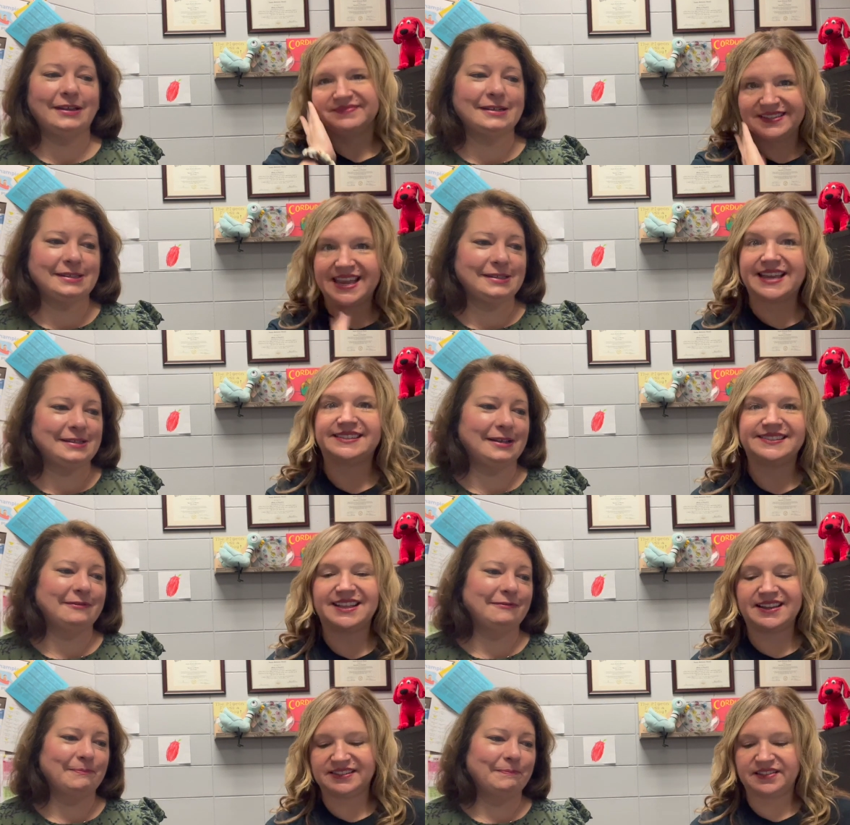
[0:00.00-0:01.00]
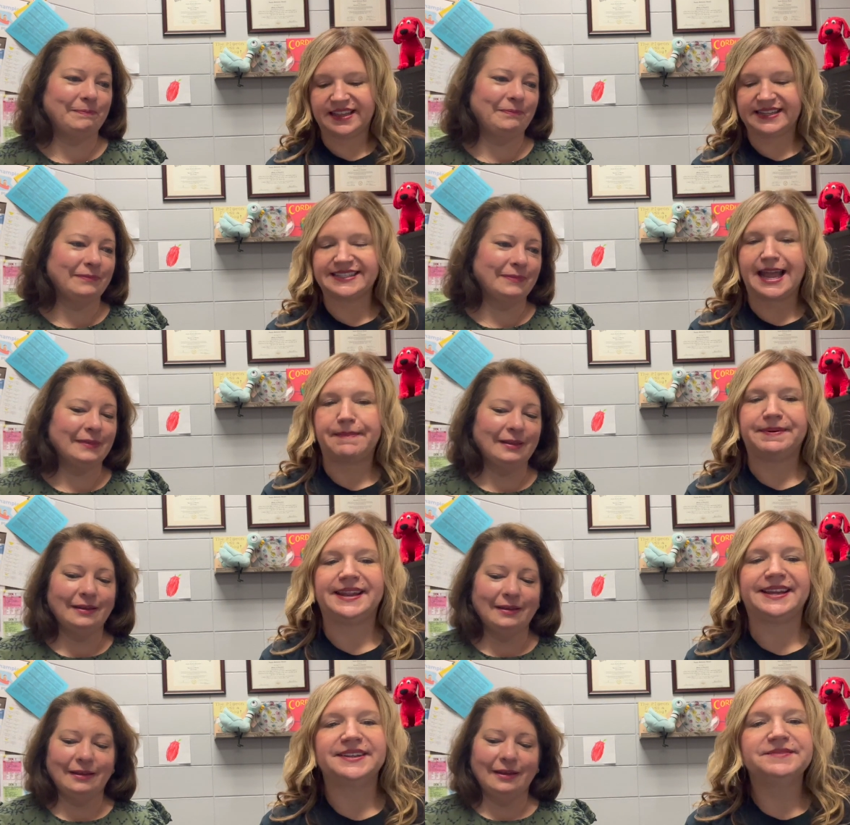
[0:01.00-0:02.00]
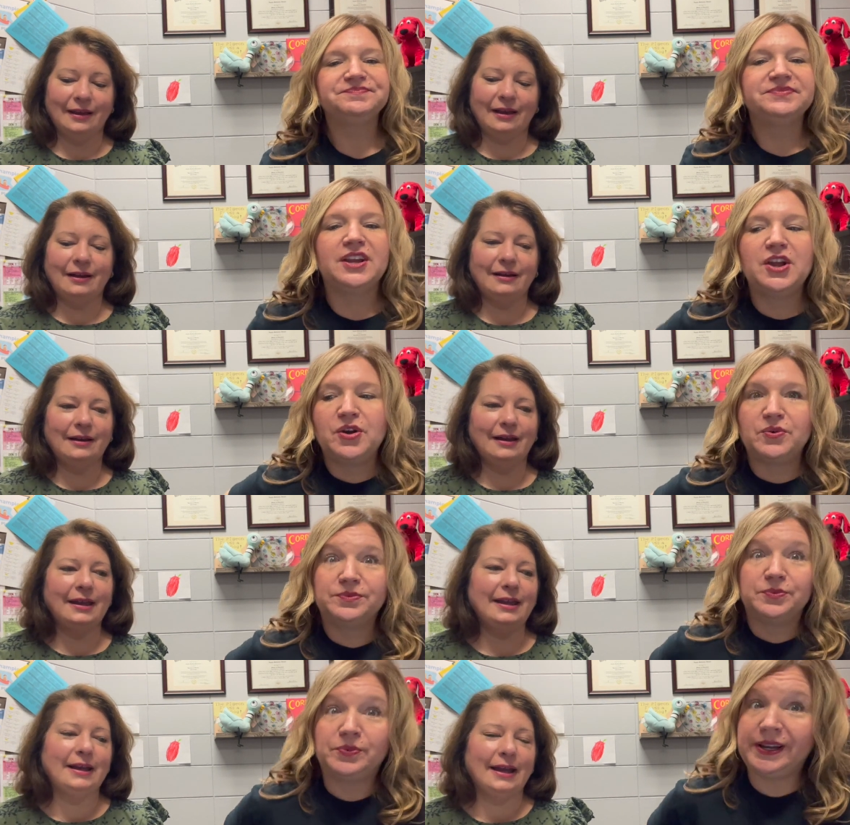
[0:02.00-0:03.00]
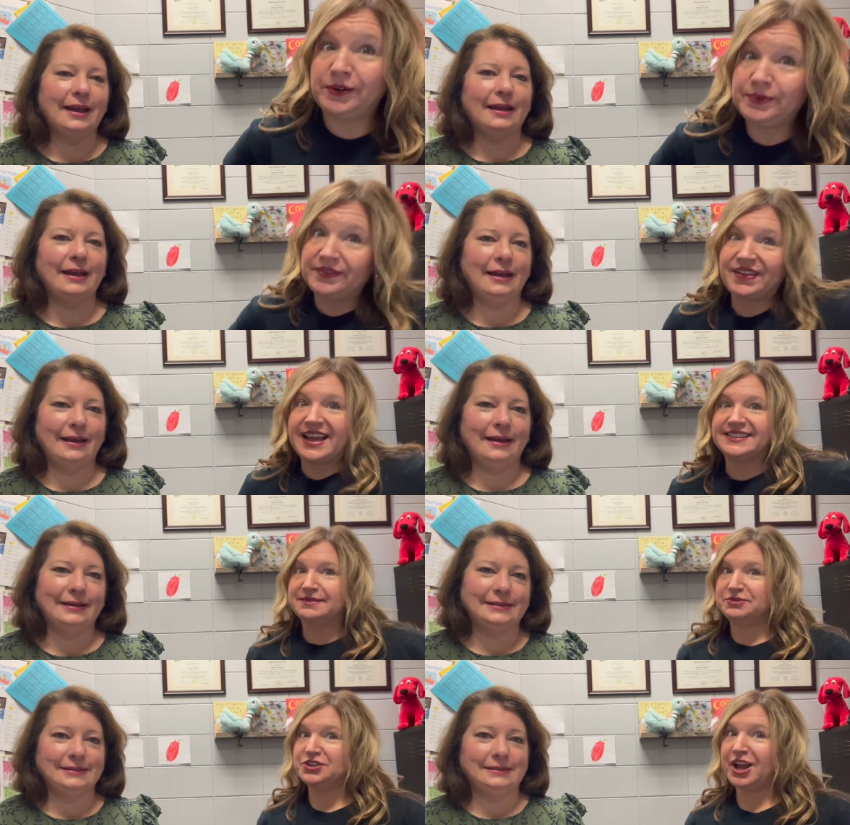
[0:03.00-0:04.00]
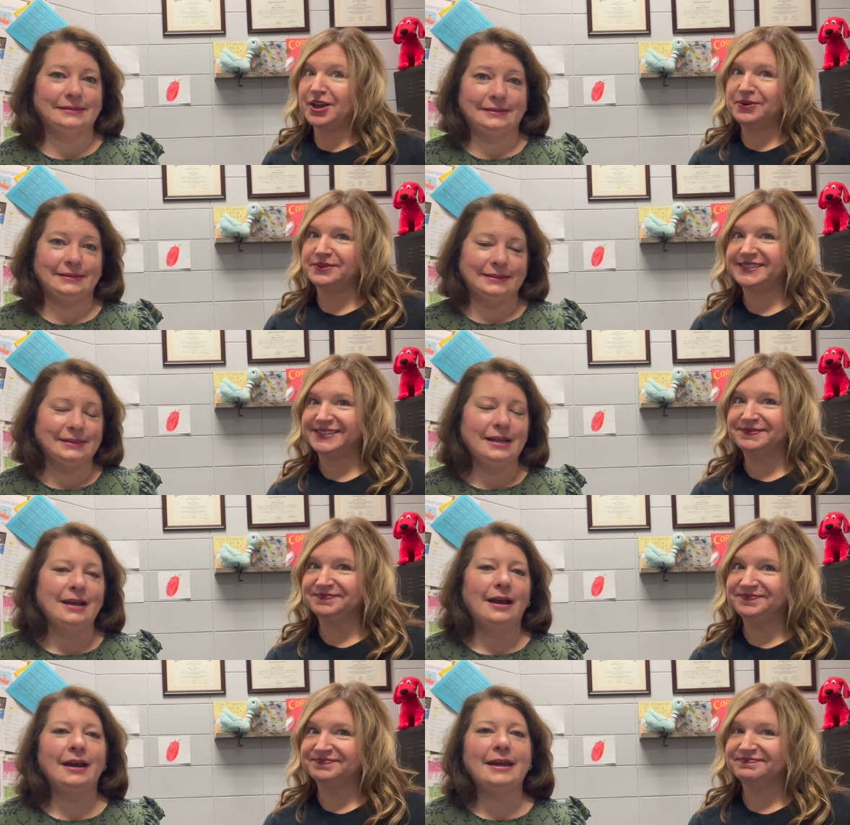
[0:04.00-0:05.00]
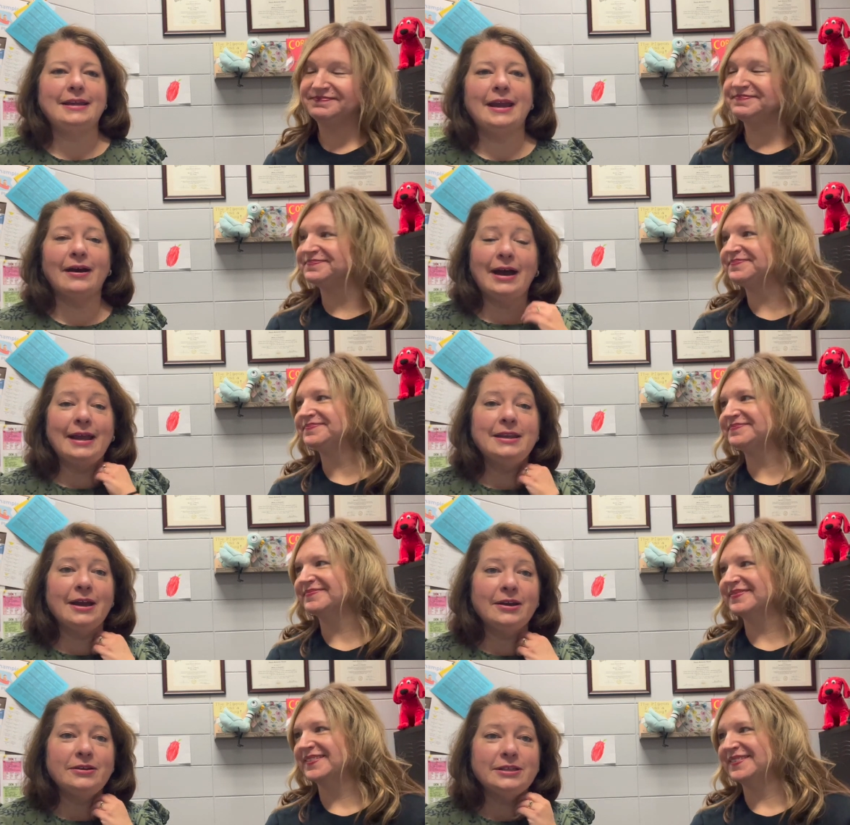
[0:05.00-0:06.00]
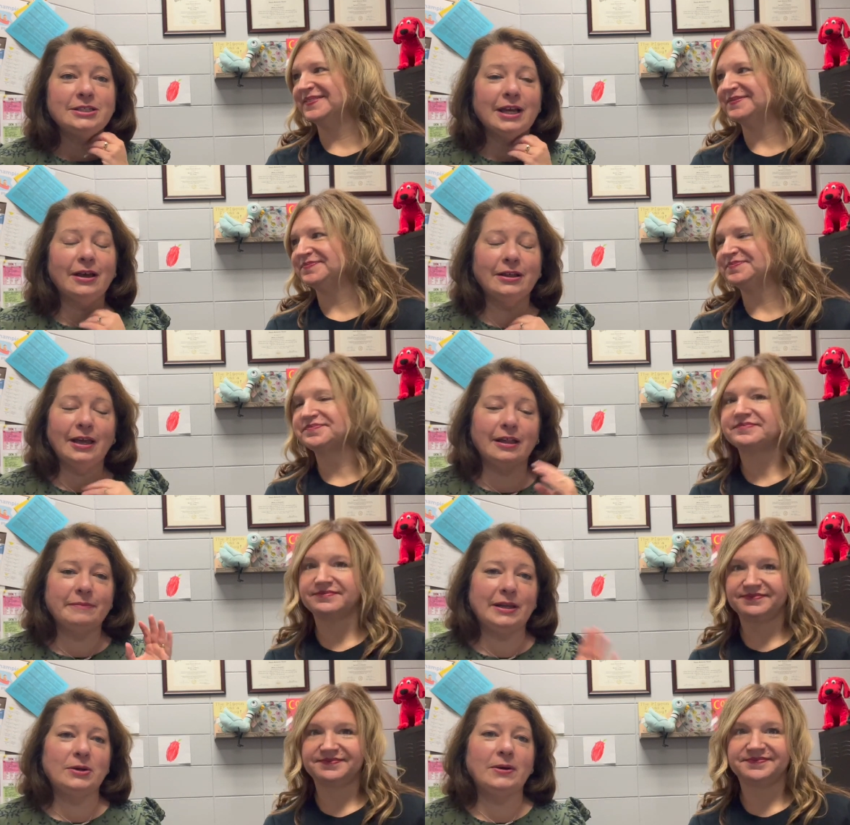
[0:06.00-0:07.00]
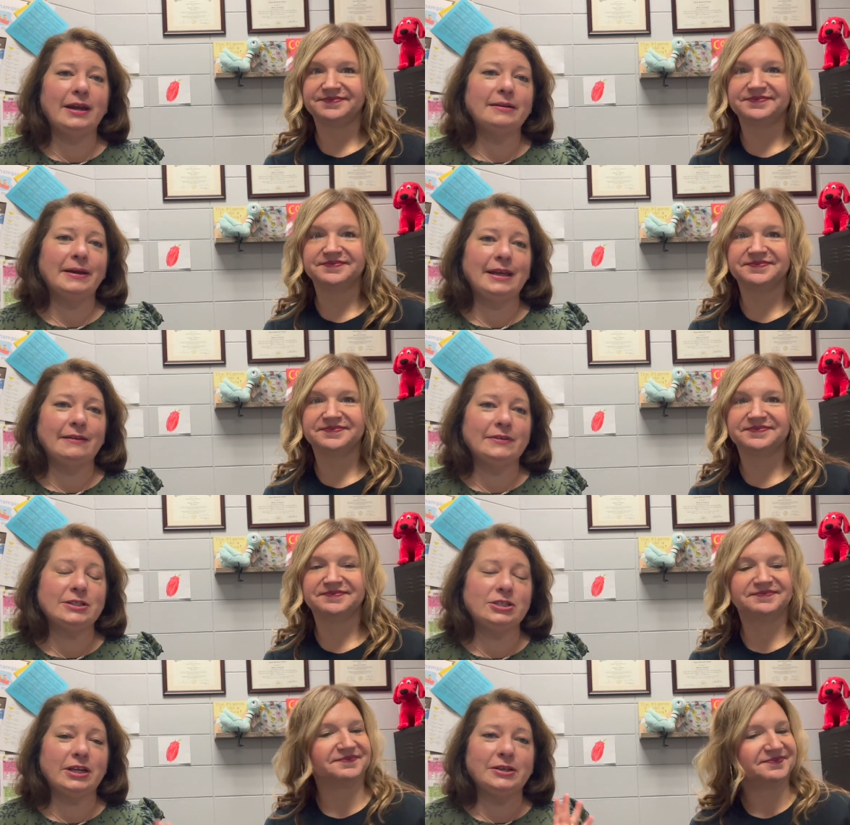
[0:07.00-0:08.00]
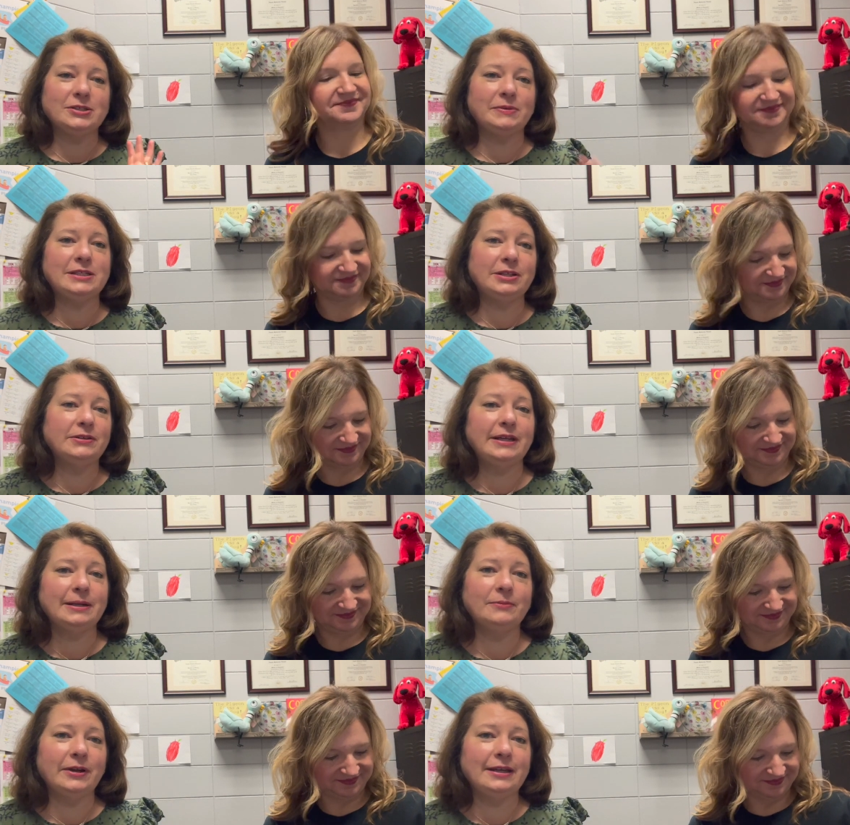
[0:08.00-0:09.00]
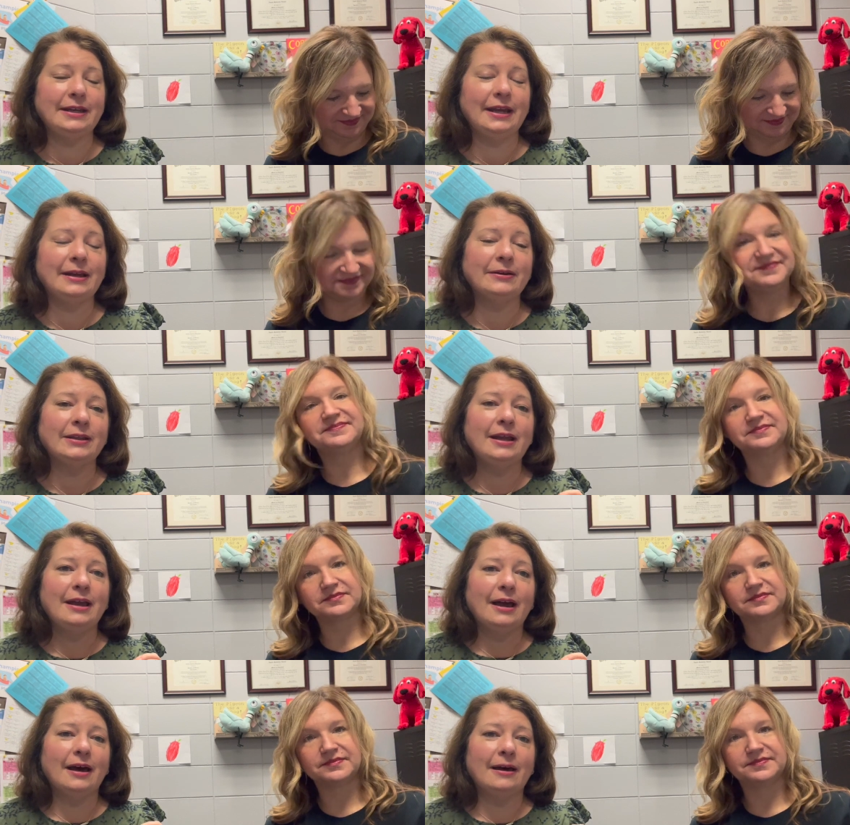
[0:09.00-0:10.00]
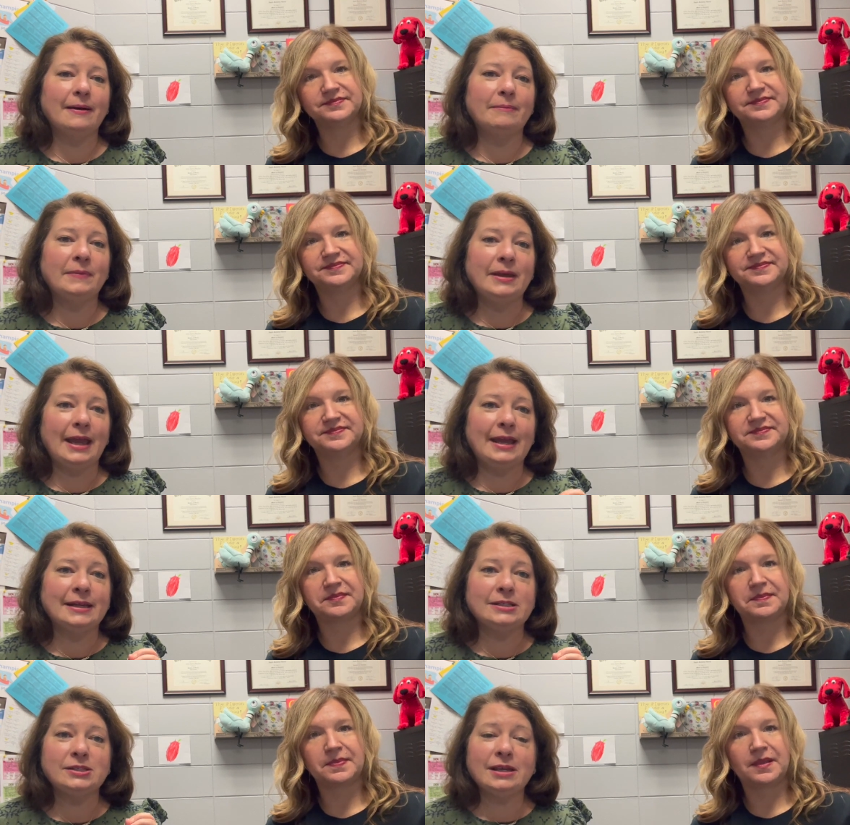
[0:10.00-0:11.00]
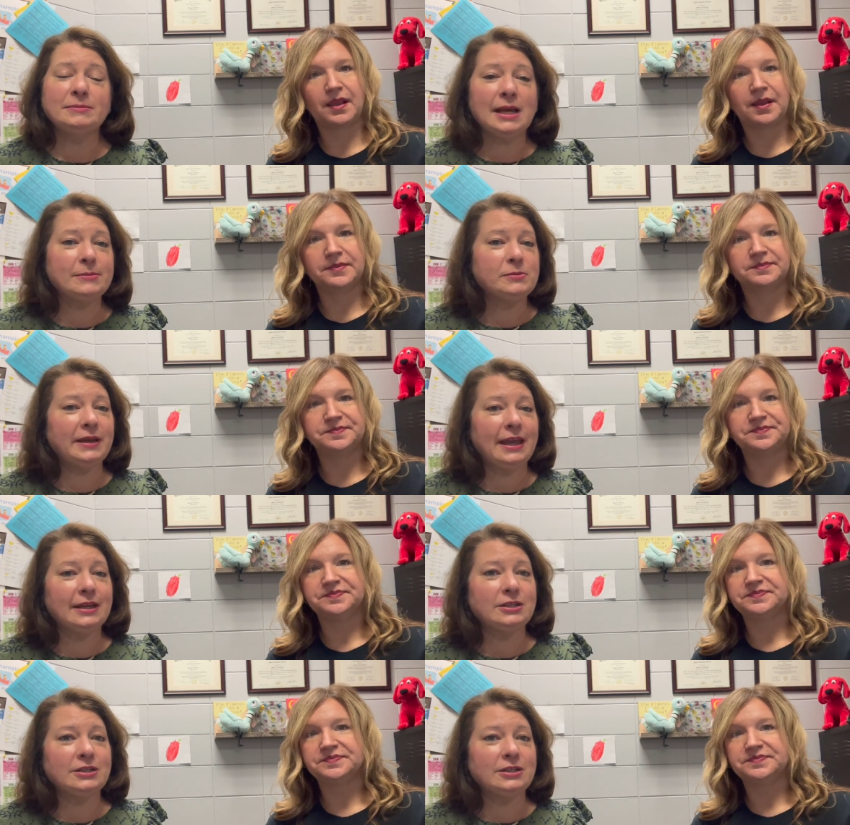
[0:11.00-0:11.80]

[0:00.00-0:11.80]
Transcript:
Speaker 1: Lots yes, of stuff. lots of things happening. All right. Well, we've got some jokes. All right, now I know
Speaker 2: that y'all y'all have been great about giving us jokes. We do need them written down. Um, and sometimes we can't